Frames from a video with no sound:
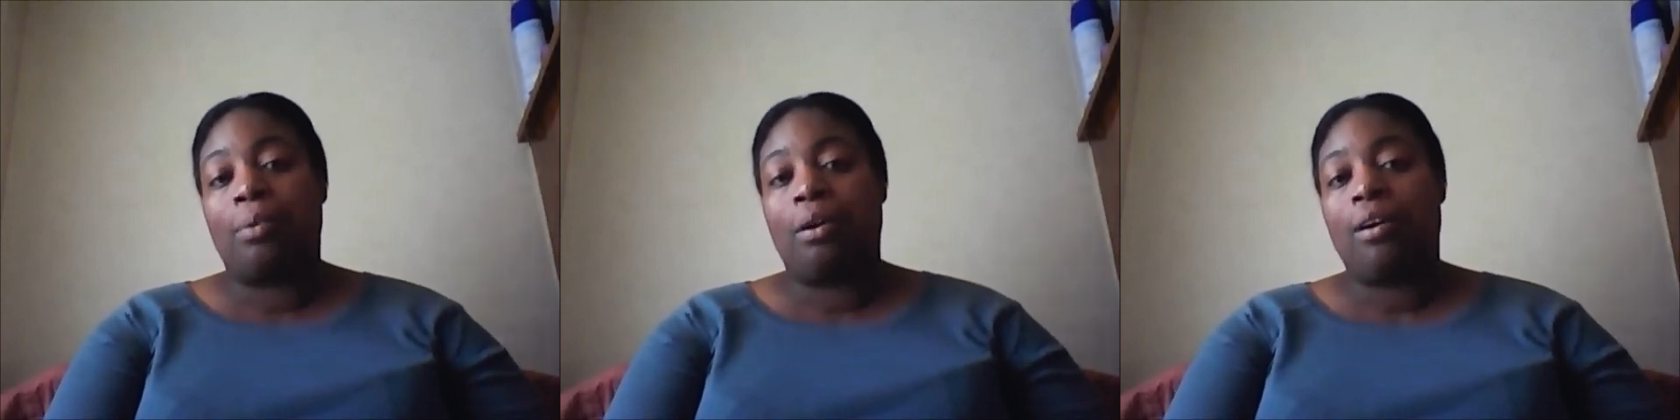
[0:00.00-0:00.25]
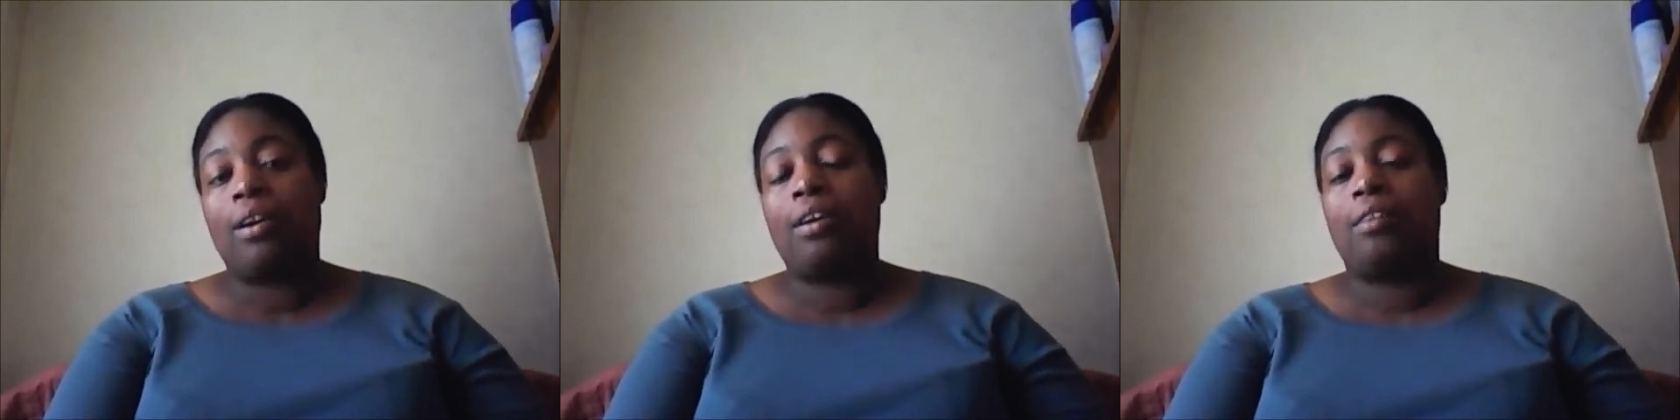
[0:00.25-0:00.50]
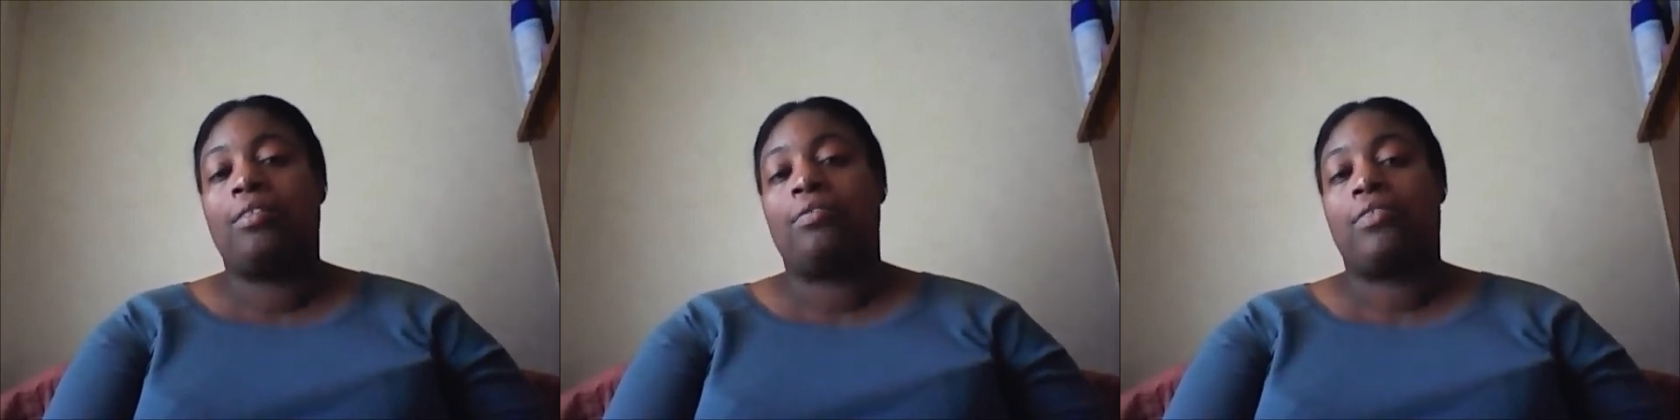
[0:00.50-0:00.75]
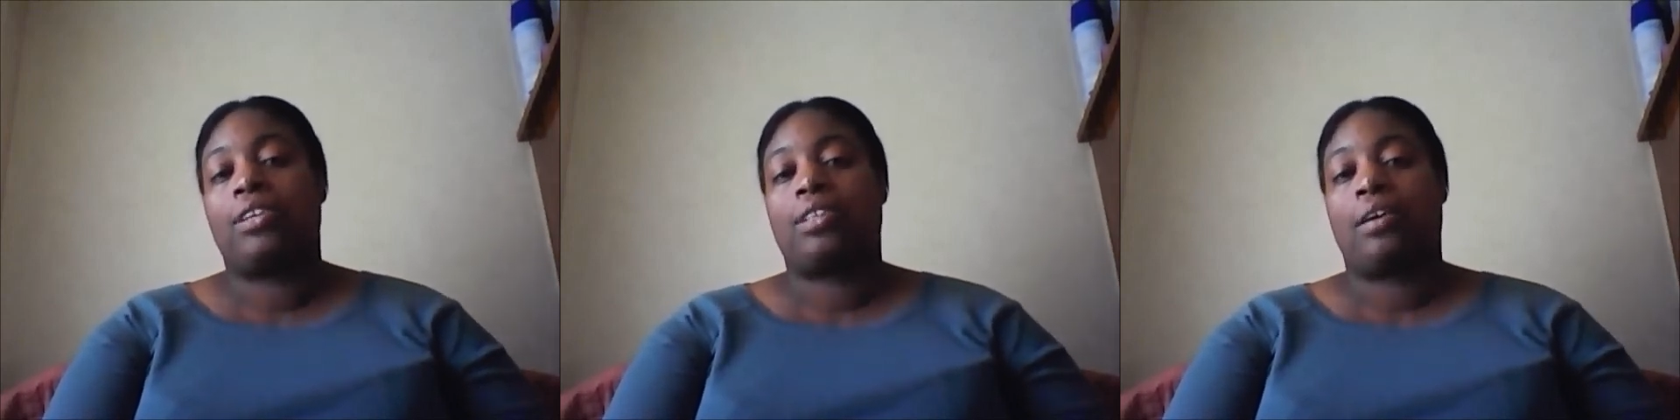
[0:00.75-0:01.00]
part of the
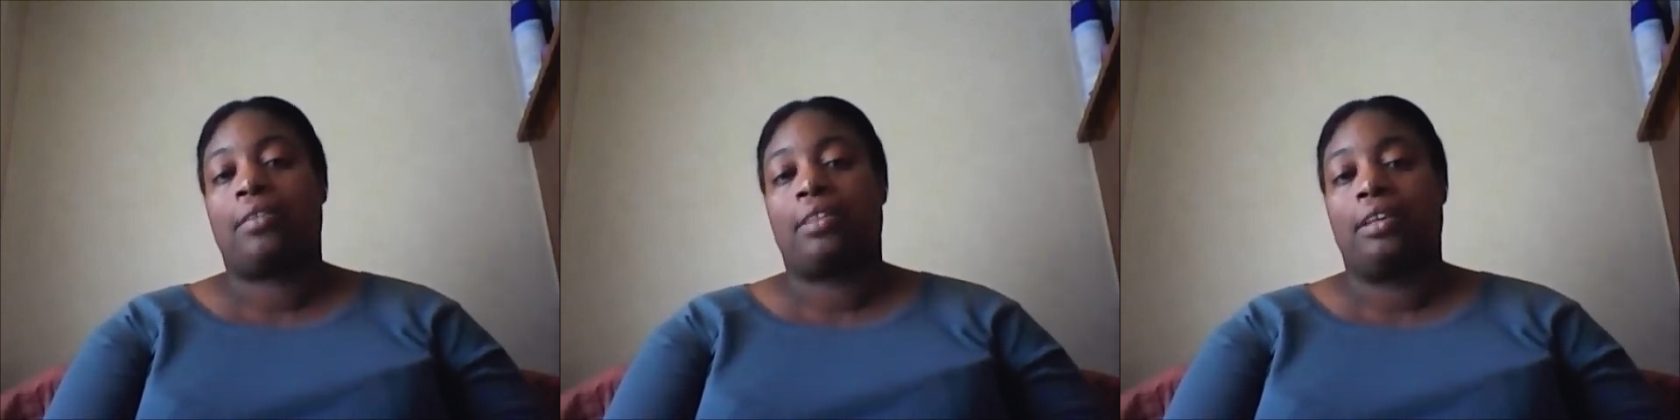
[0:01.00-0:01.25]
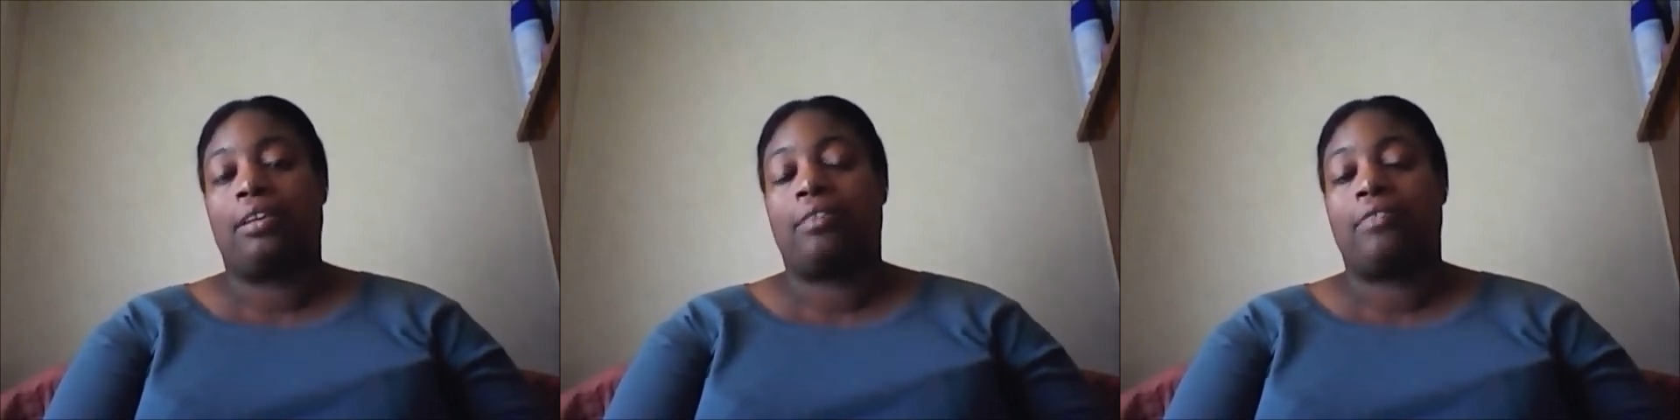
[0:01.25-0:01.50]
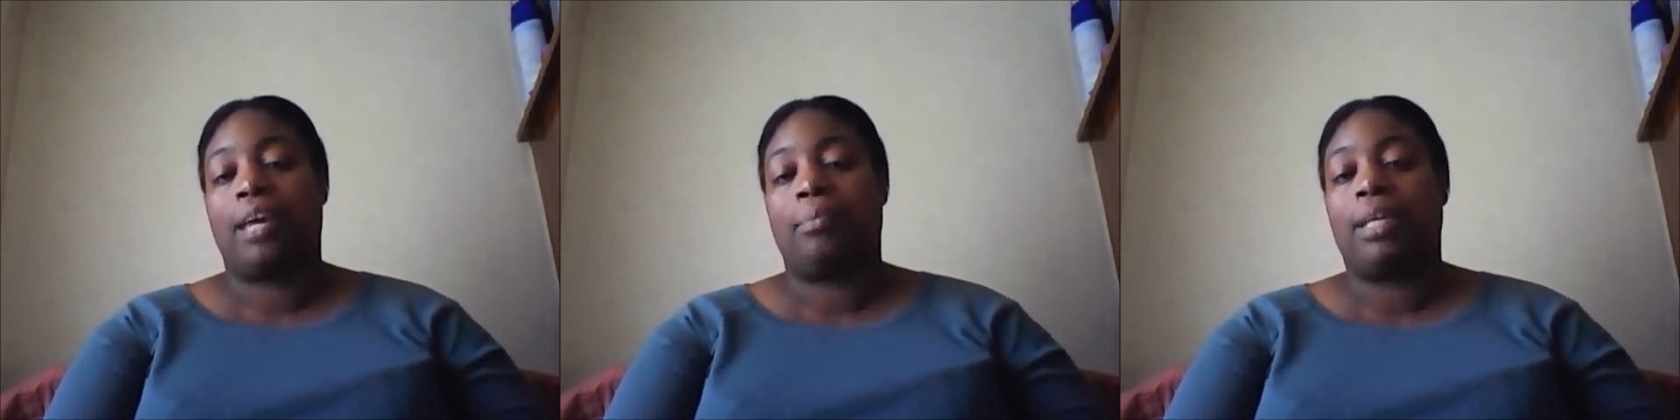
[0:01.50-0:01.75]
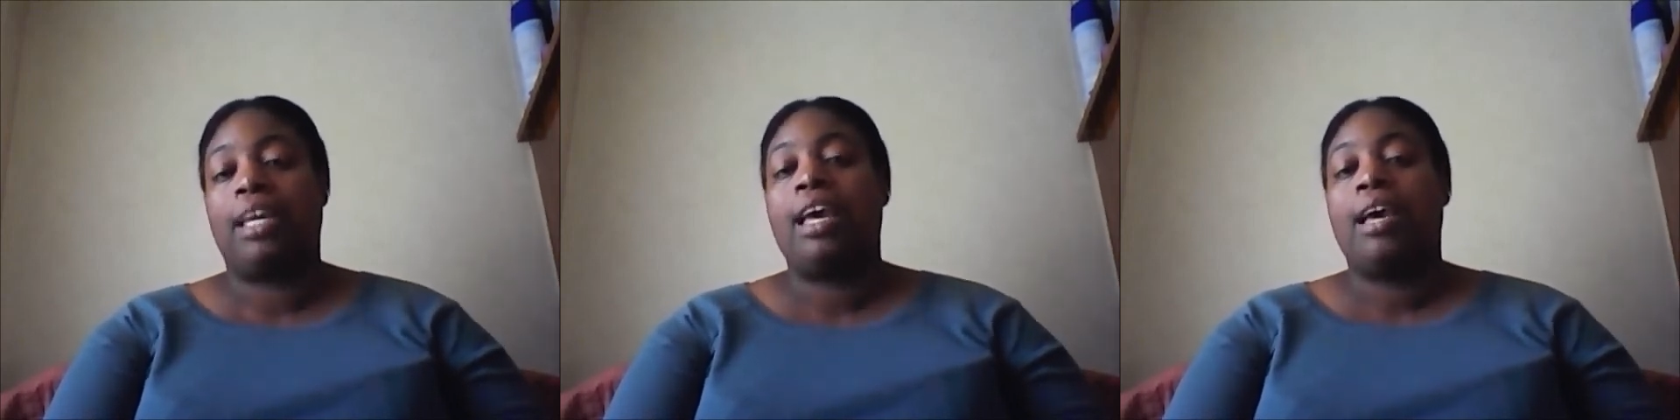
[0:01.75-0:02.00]
Fresh Off the Hook family,